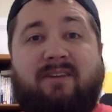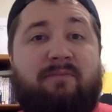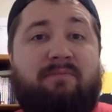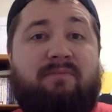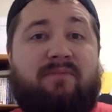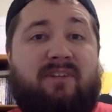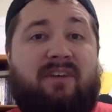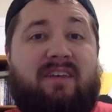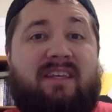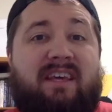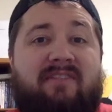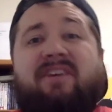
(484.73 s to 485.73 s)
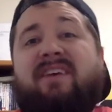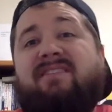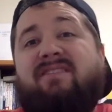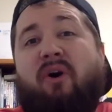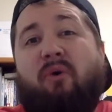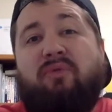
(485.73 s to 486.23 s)
to, to give
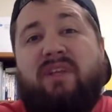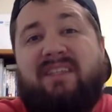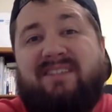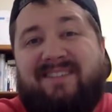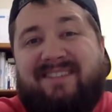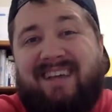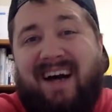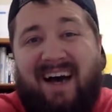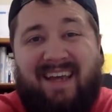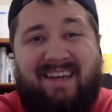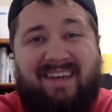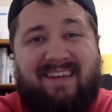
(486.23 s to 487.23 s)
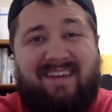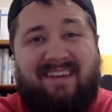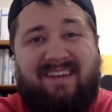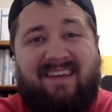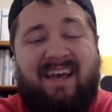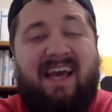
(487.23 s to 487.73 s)
his only son
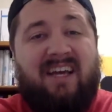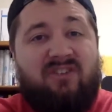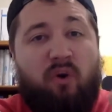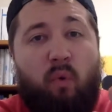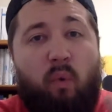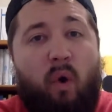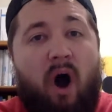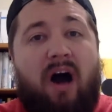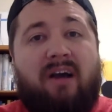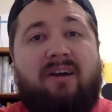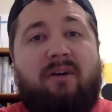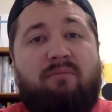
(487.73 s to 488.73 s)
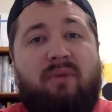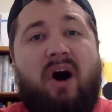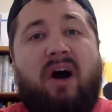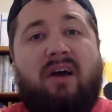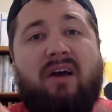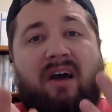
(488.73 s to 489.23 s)
to walk
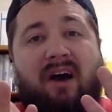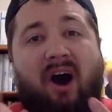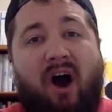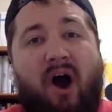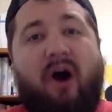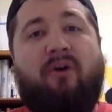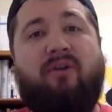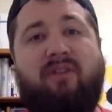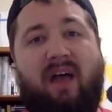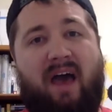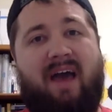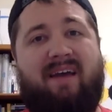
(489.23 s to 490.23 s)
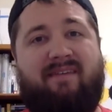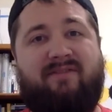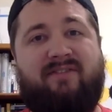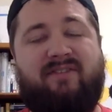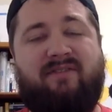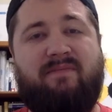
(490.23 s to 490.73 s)
among our
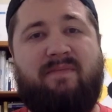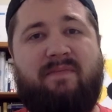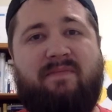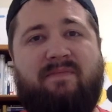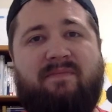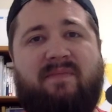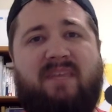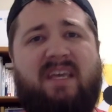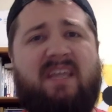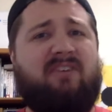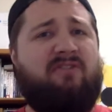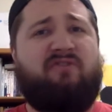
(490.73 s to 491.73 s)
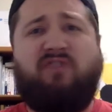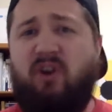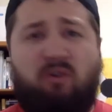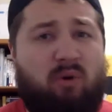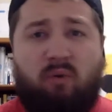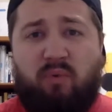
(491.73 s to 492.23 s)
lives, to
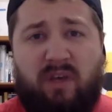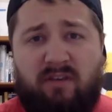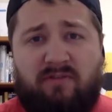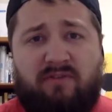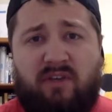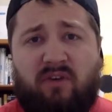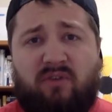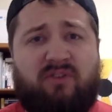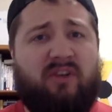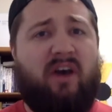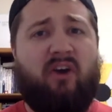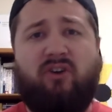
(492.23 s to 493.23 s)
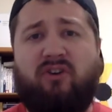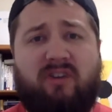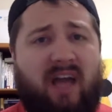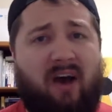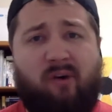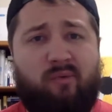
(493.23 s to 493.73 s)
feel what we feel, to
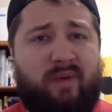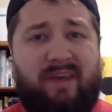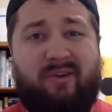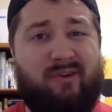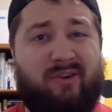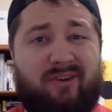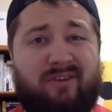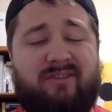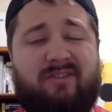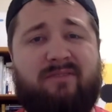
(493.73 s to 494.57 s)
hurt how we hurt,